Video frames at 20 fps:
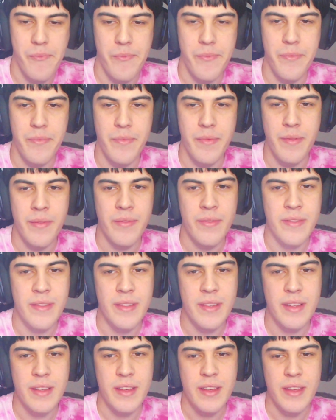Hmm.
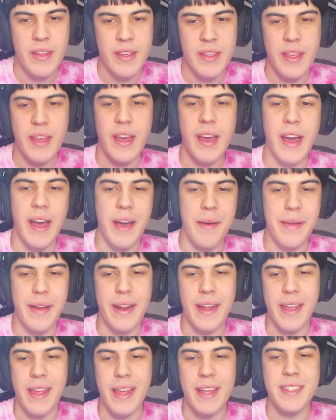Yeah, I
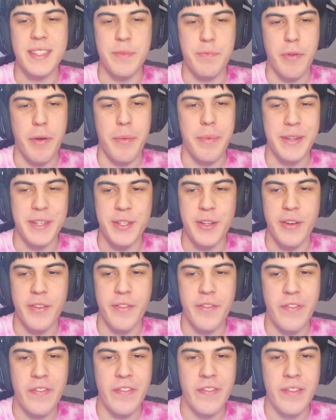mean, I guess you probably should
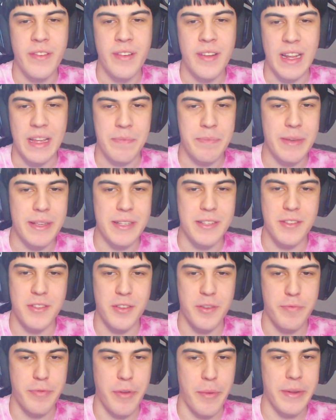have... Like,
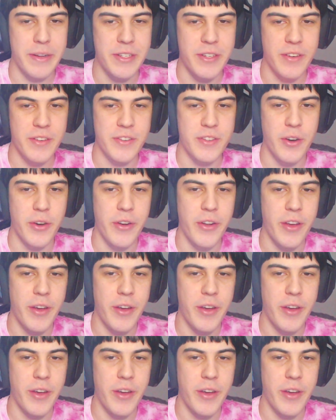Misuzu probably should have told